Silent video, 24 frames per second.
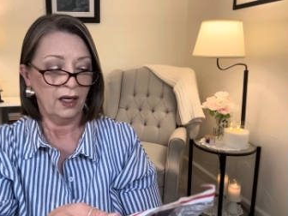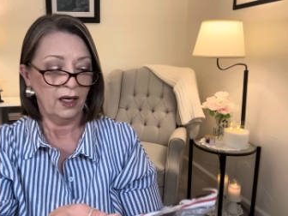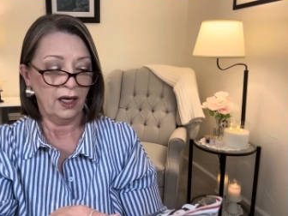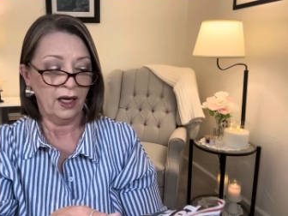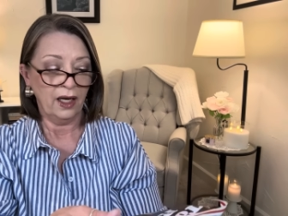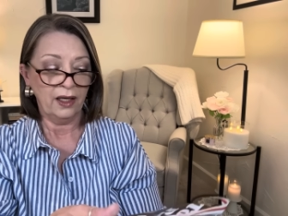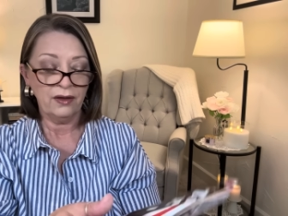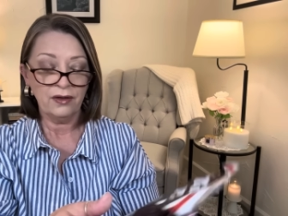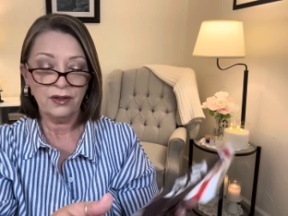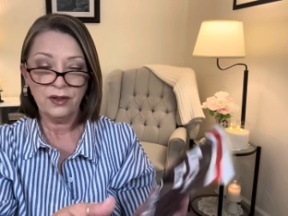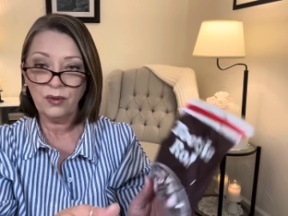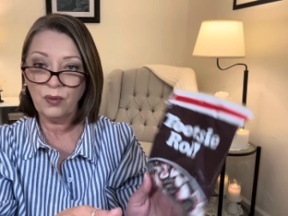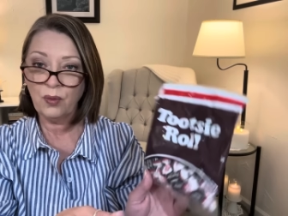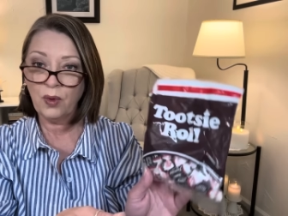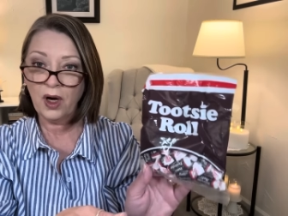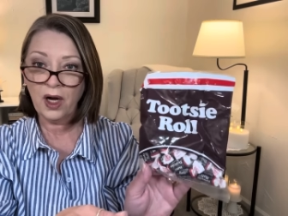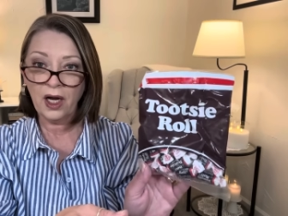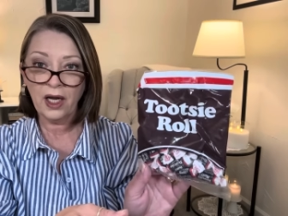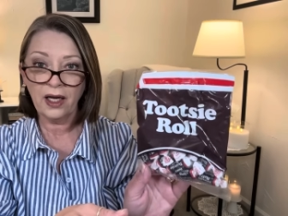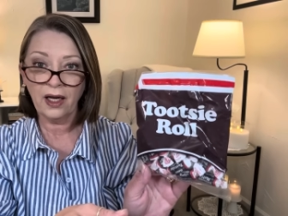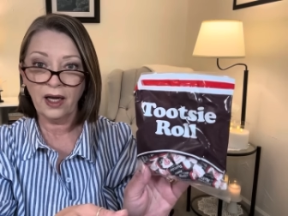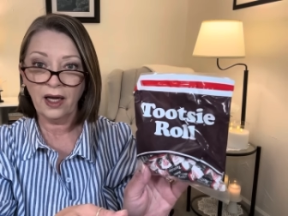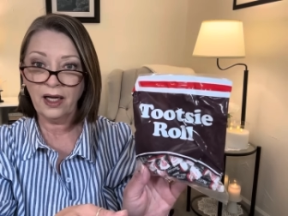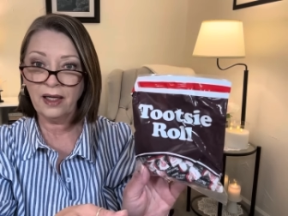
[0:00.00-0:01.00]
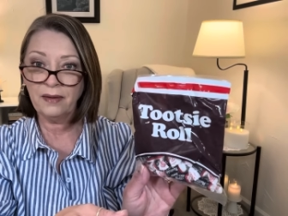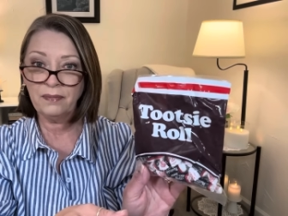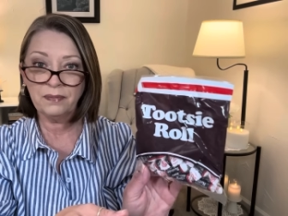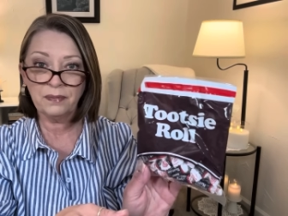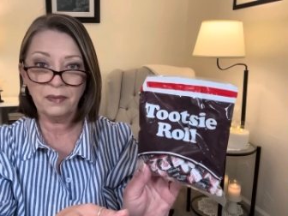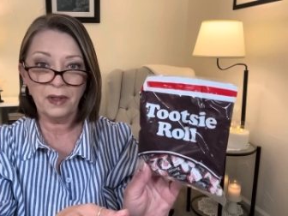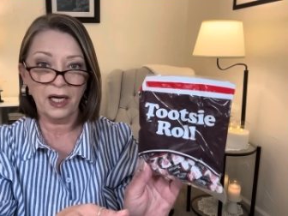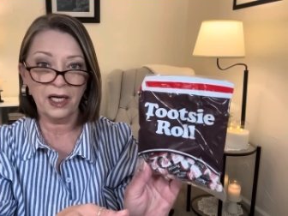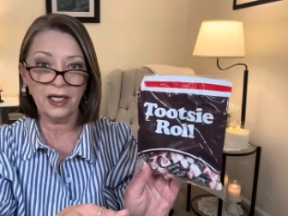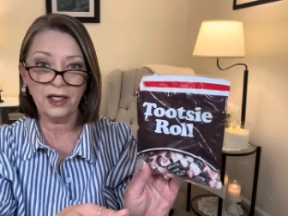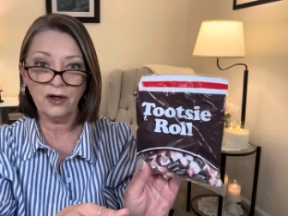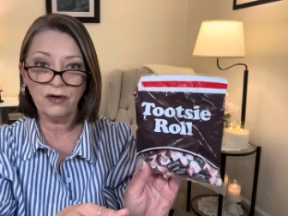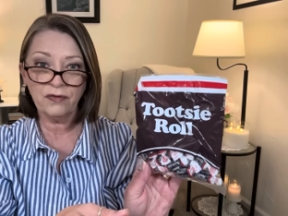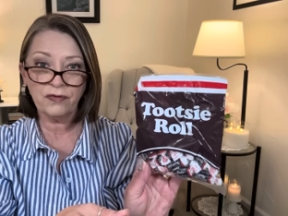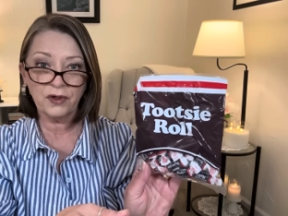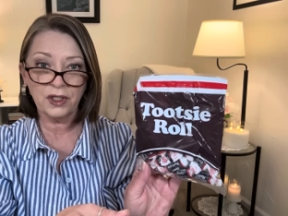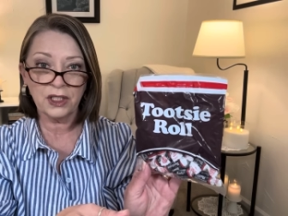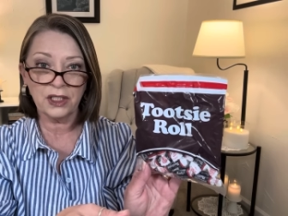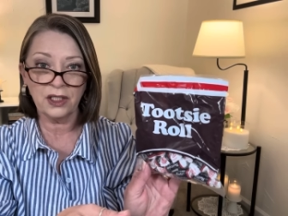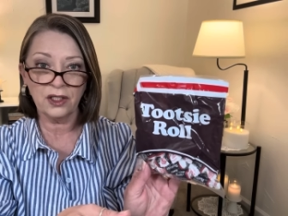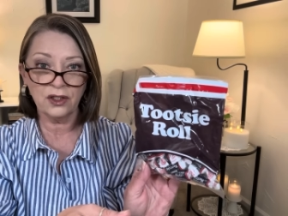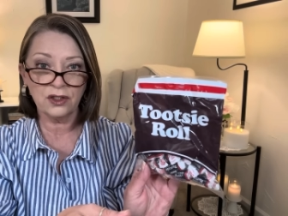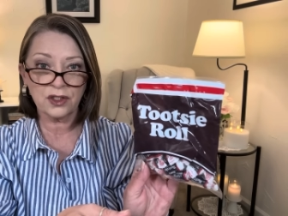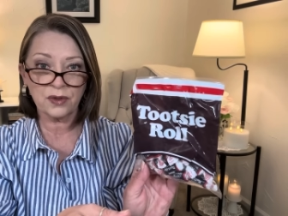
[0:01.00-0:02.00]
I don't know why. I, I go for
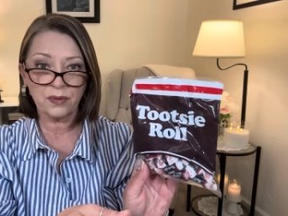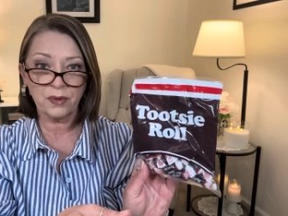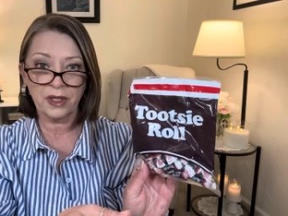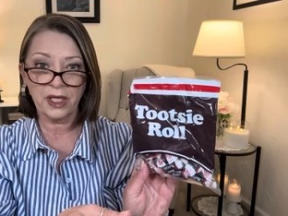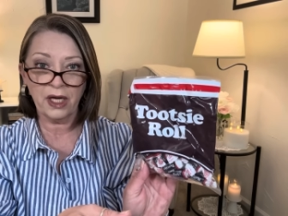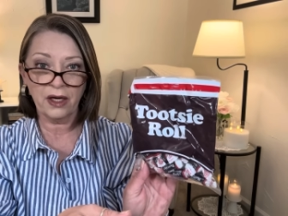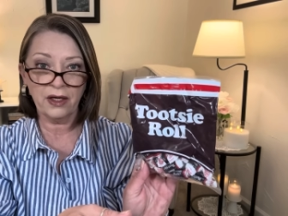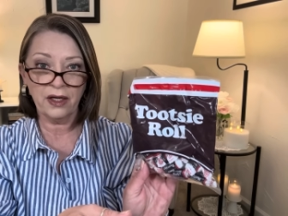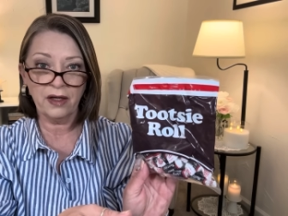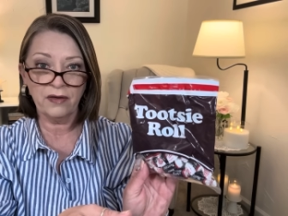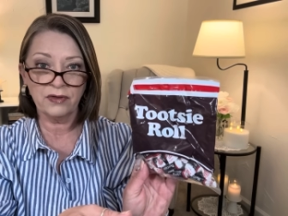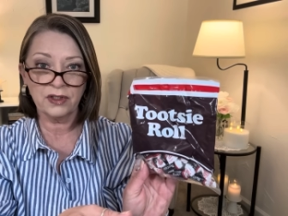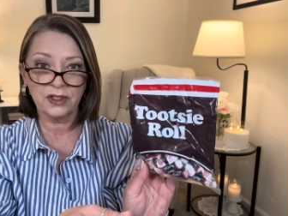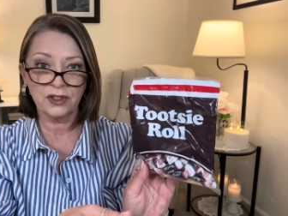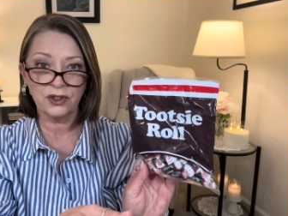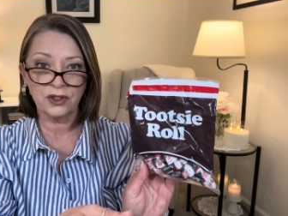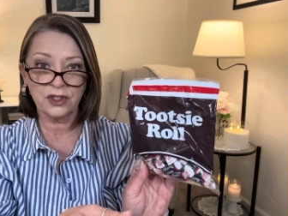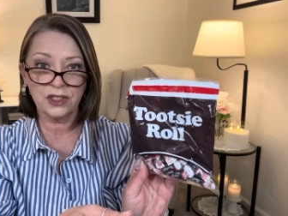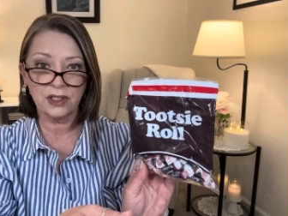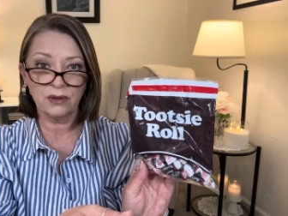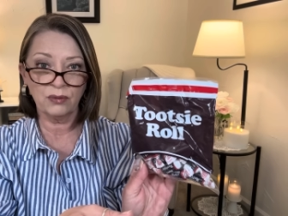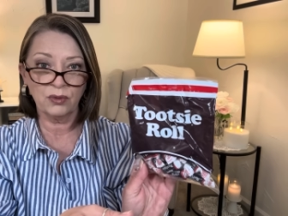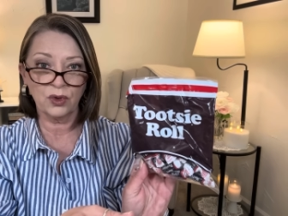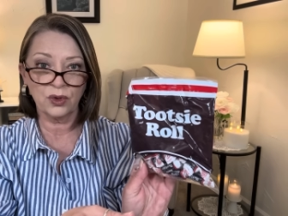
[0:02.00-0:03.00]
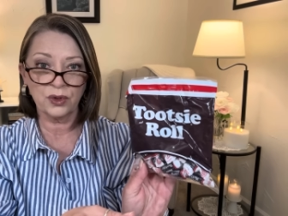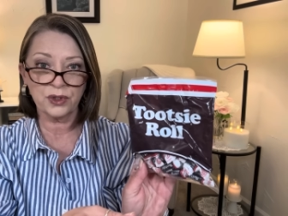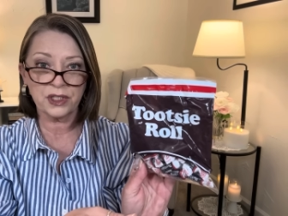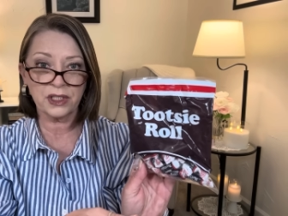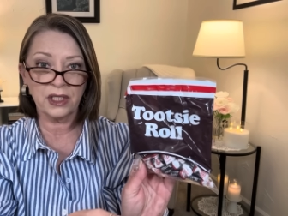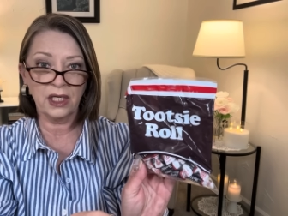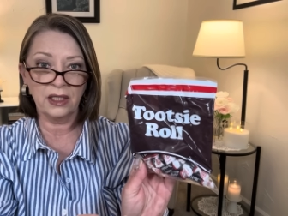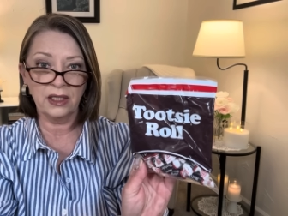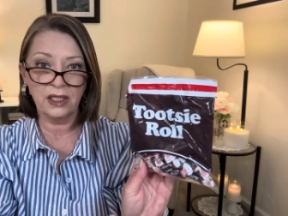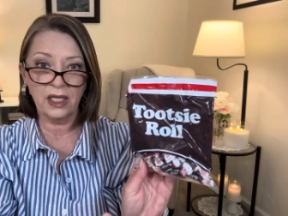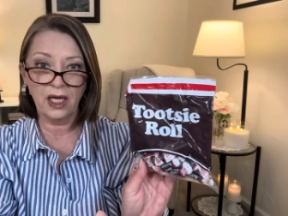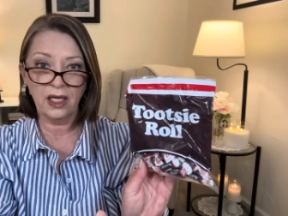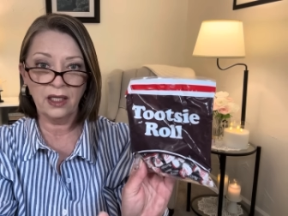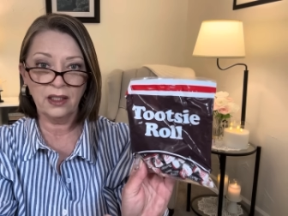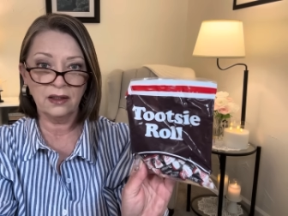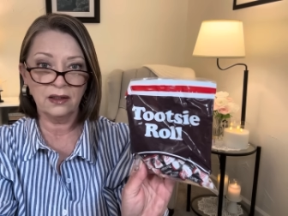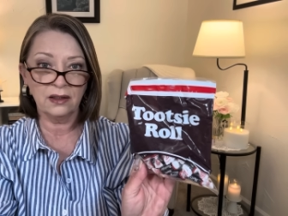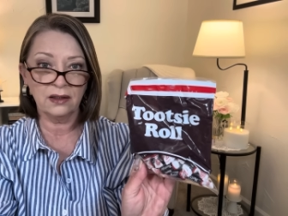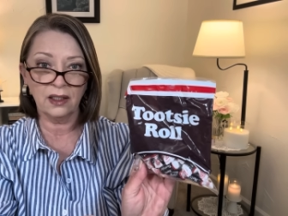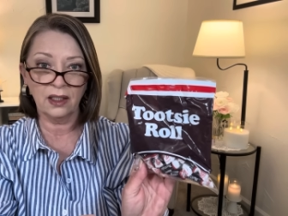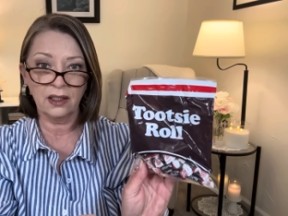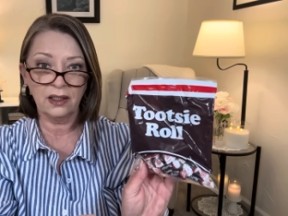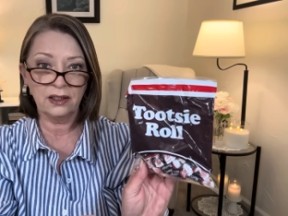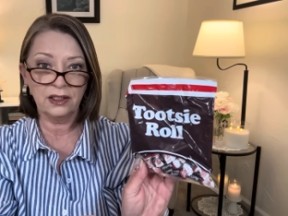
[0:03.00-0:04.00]
years without having Tootsie Rolls, and
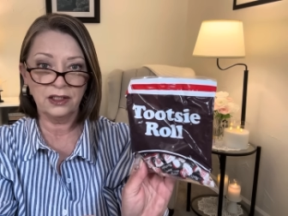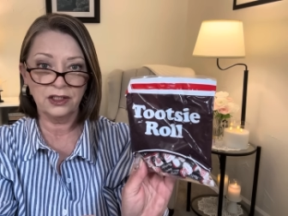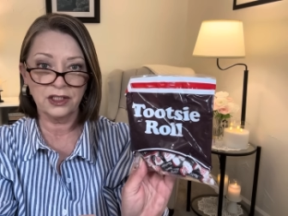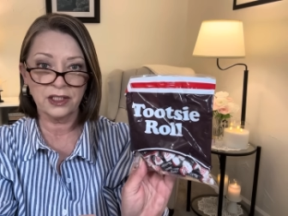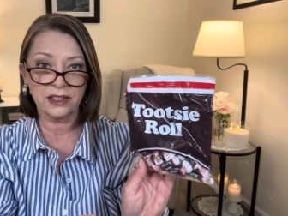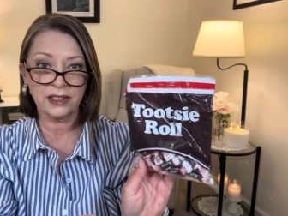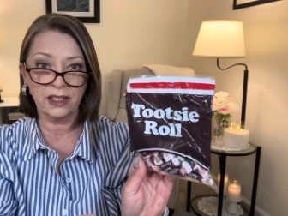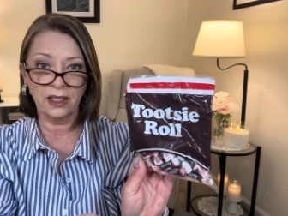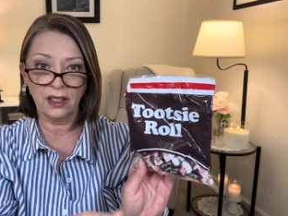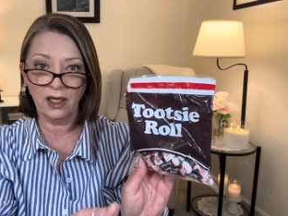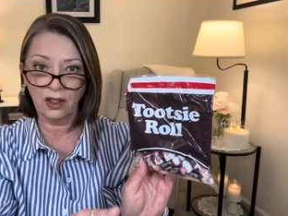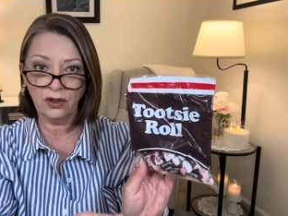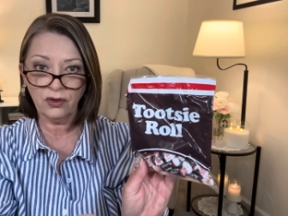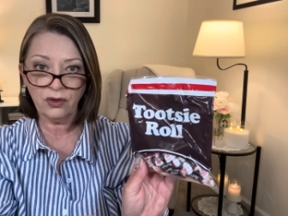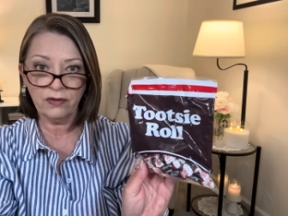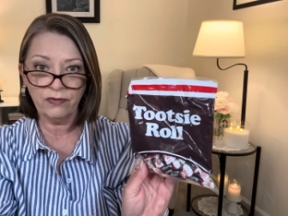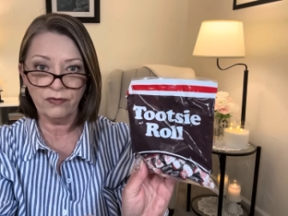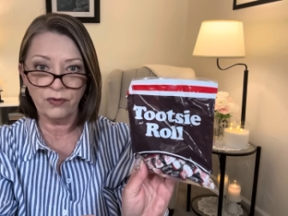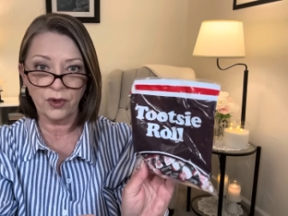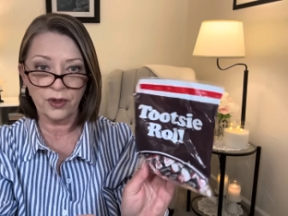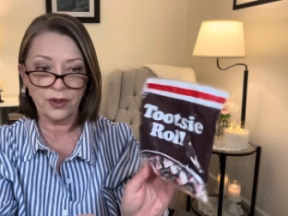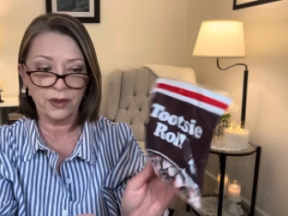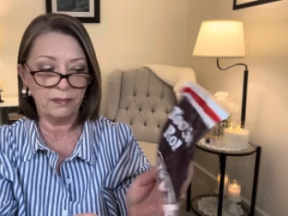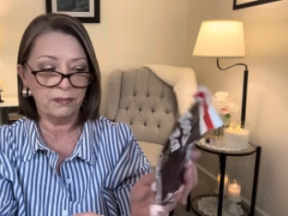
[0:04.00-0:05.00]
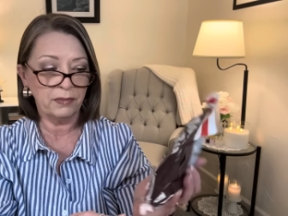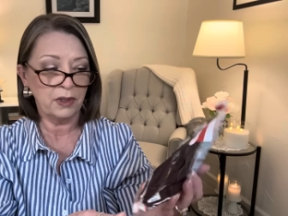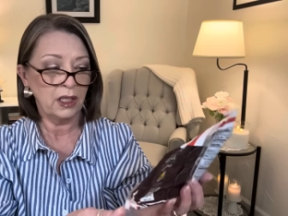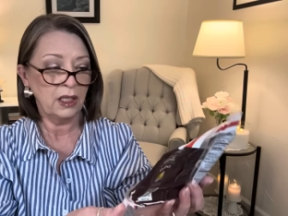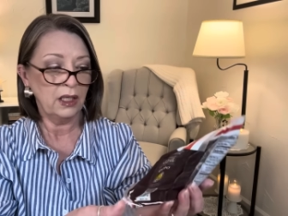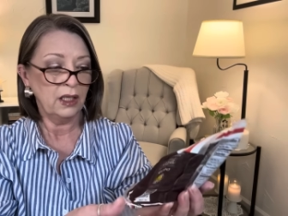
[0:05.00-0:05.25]
then you just get hungry for them.